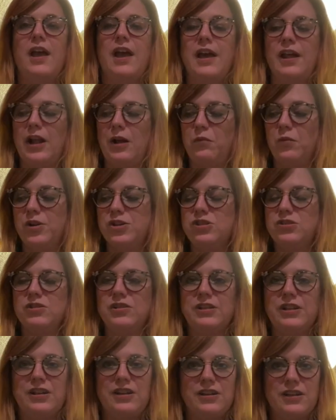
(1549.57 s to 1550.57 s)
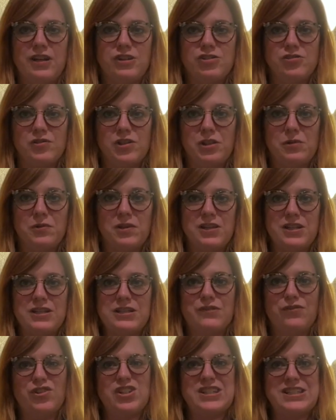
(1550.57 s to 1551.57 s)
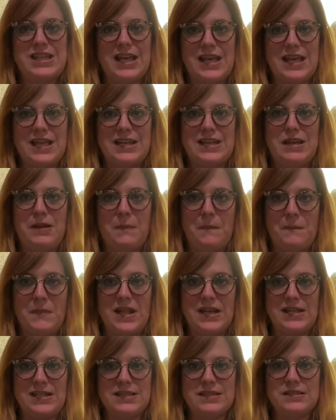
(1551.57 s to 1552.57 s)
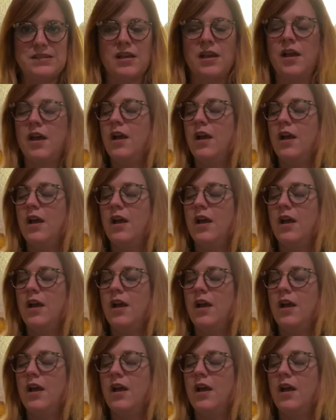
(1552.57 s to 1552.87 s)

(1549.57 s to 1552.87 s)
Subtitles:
And I want you to let it naturally release for 10 minutes.